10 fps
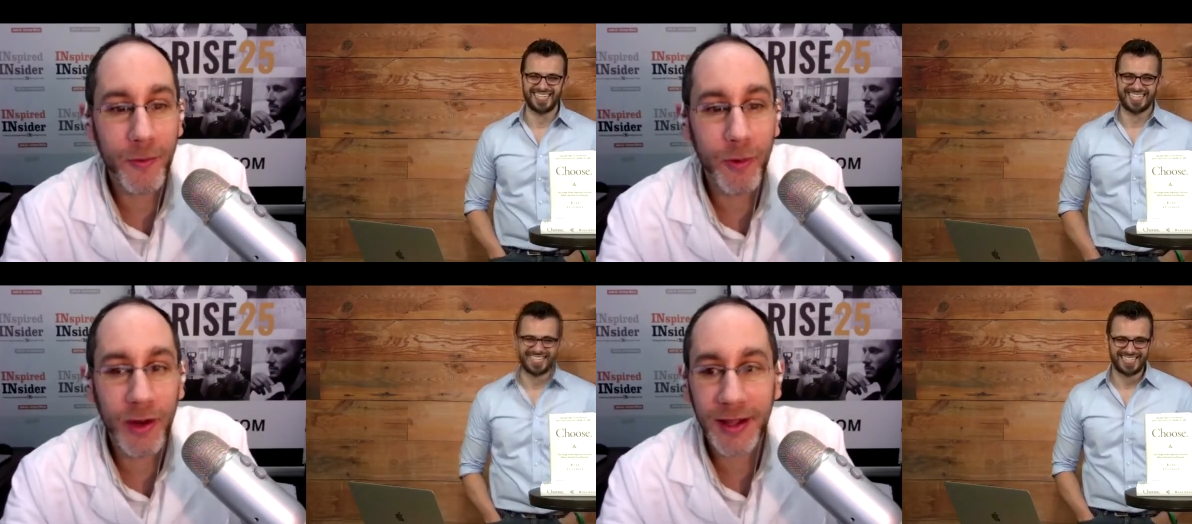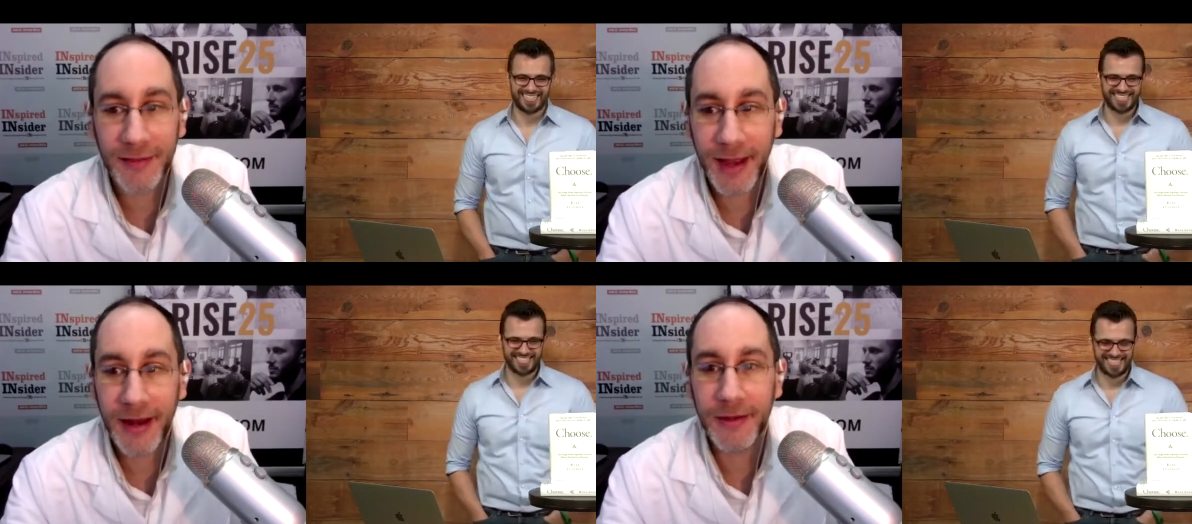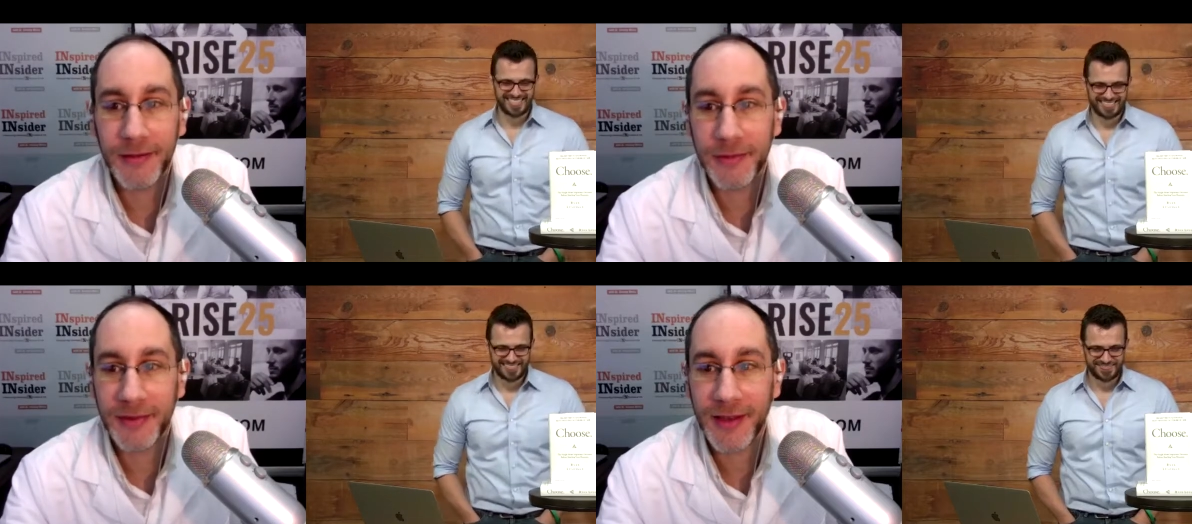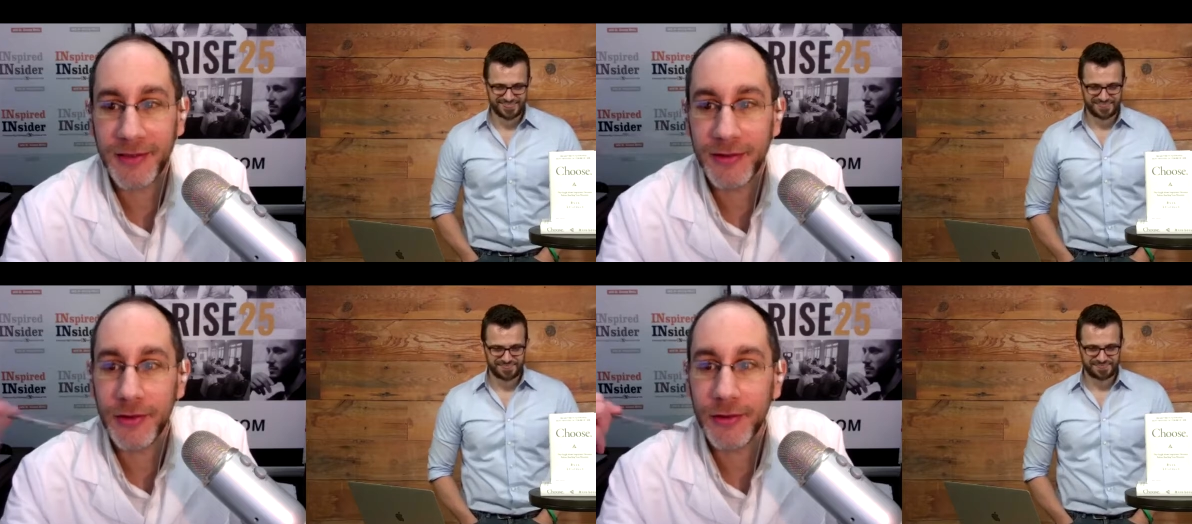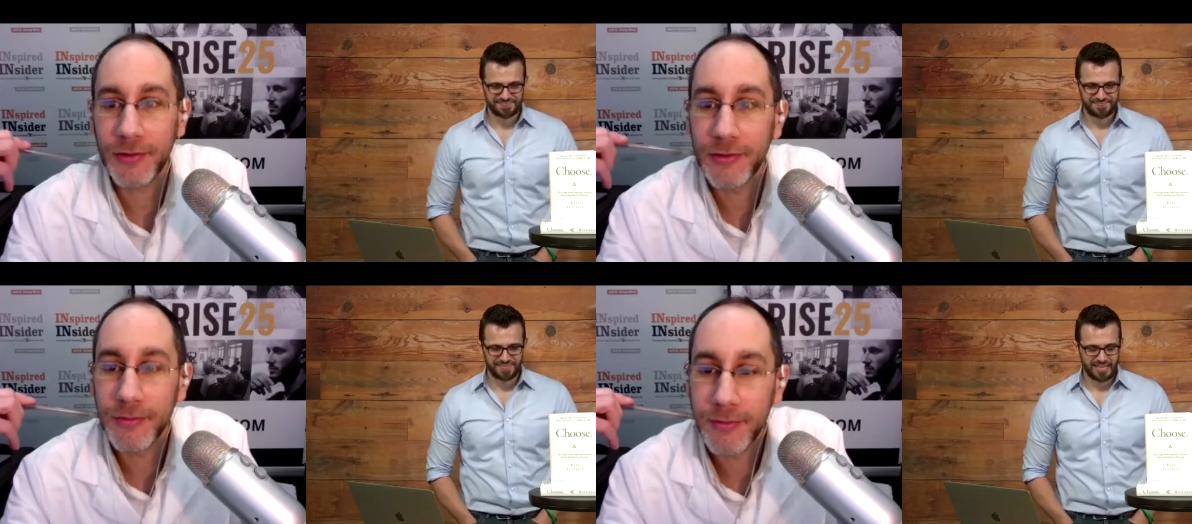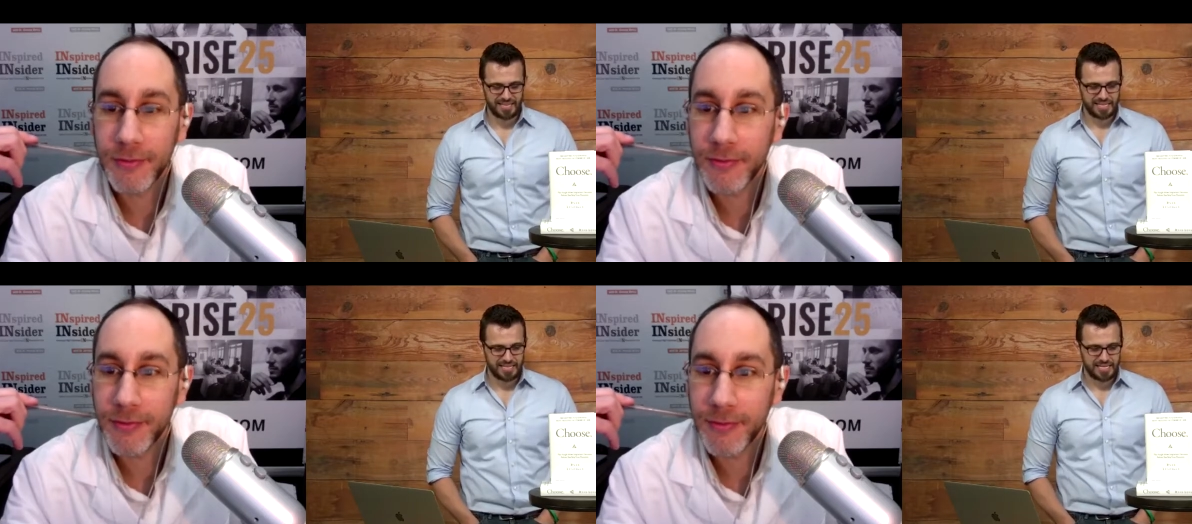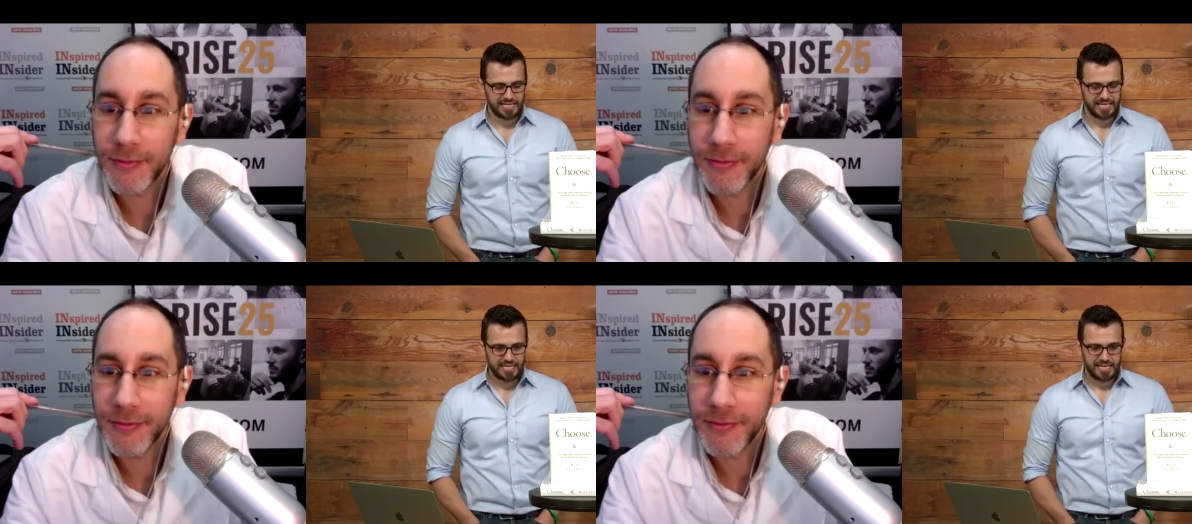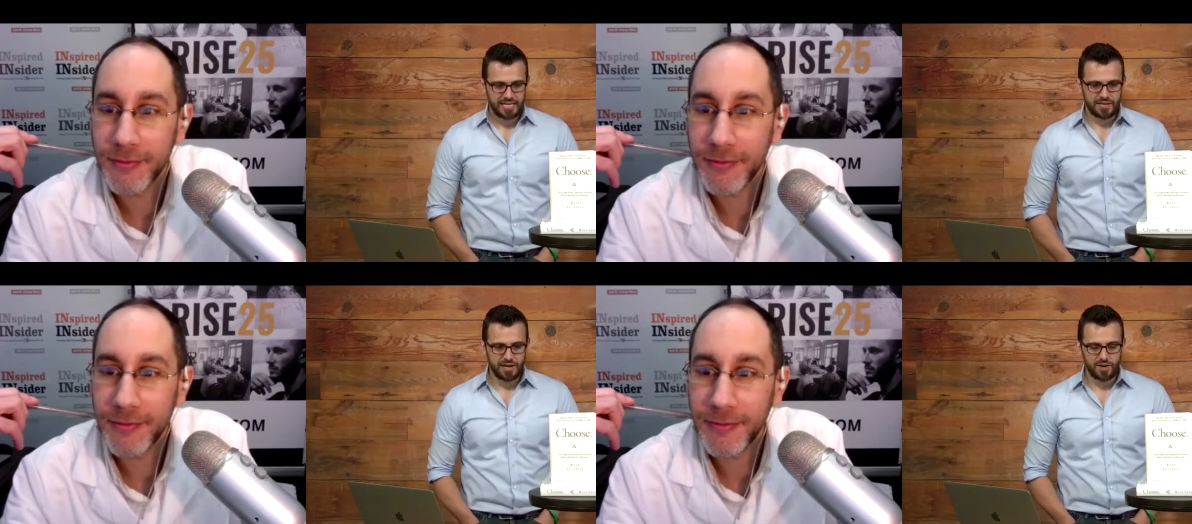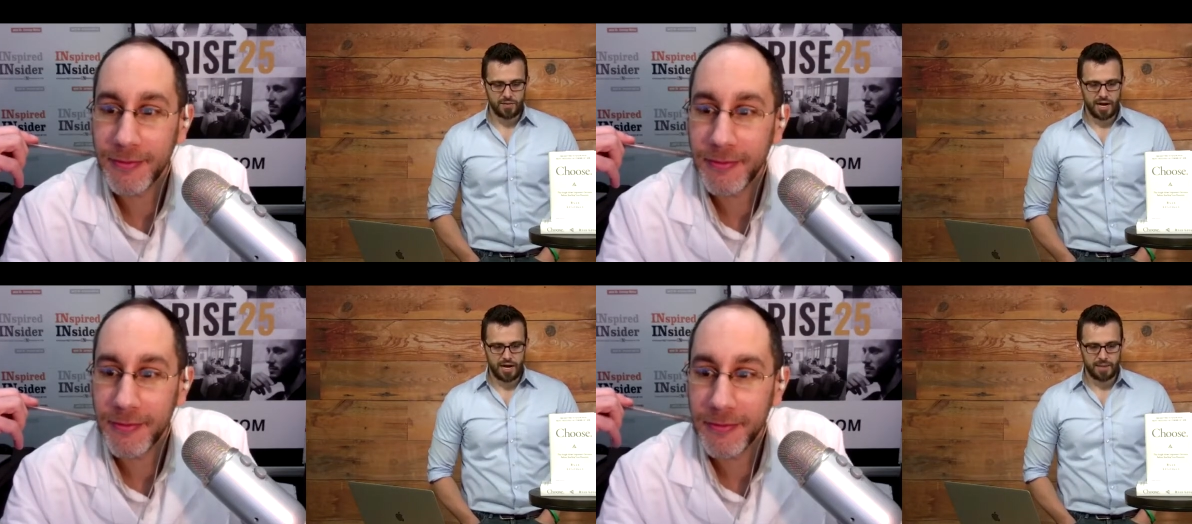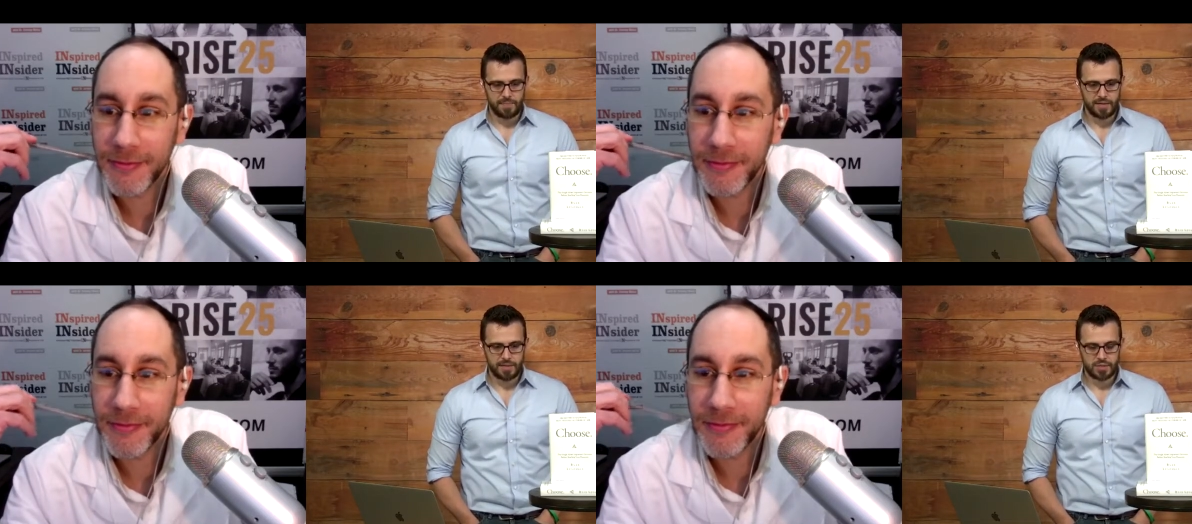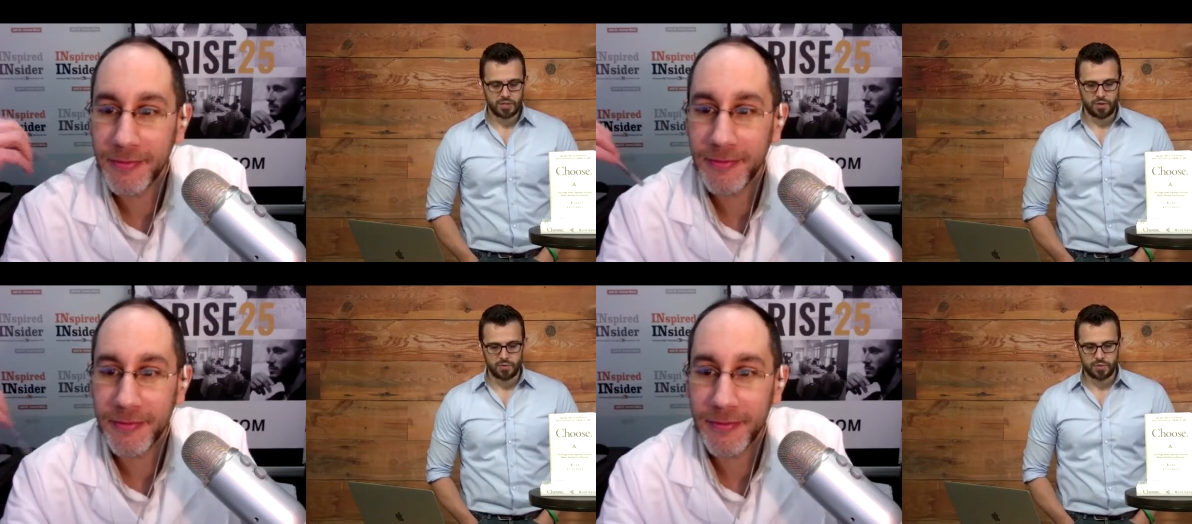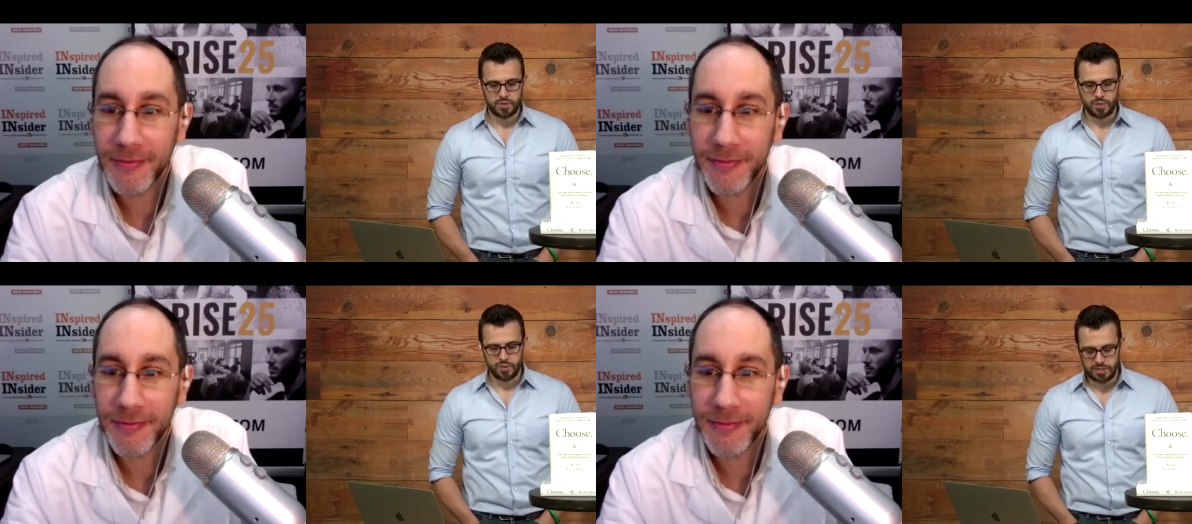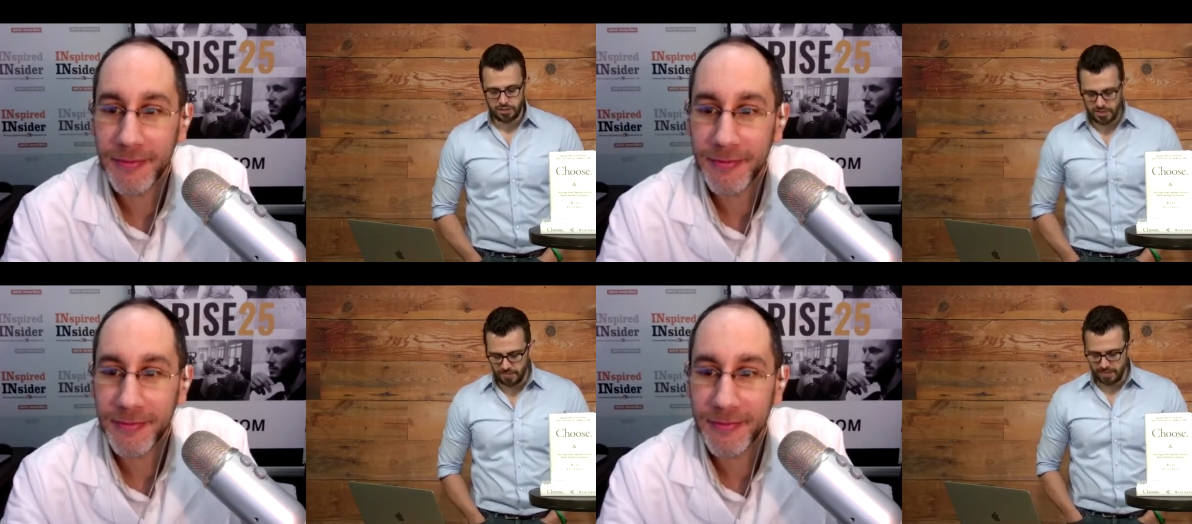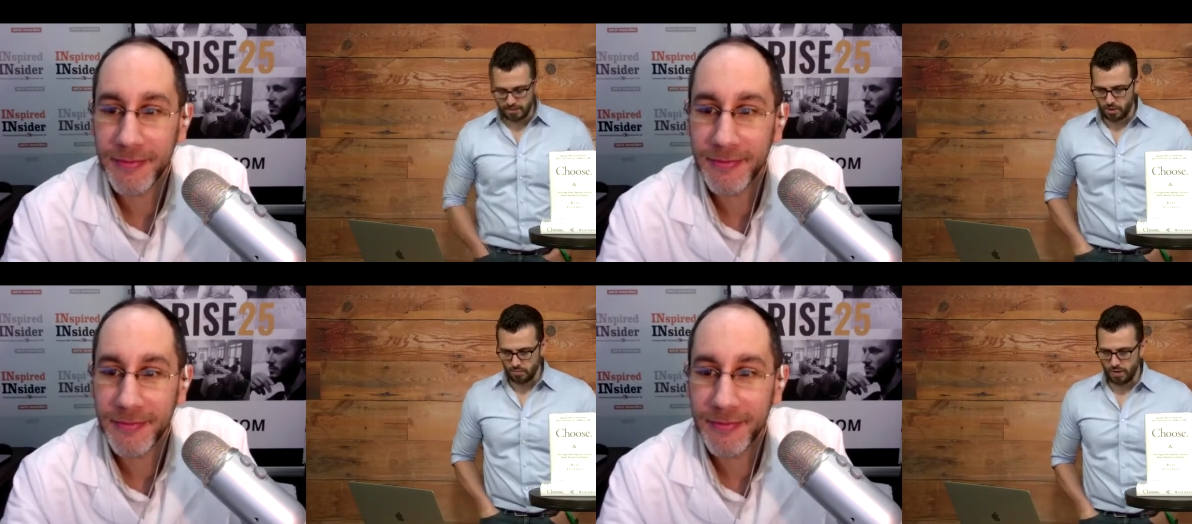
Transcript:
Speaker 1: working titles besides Choose?
Speaker 2: You know, so what's interesting about this whole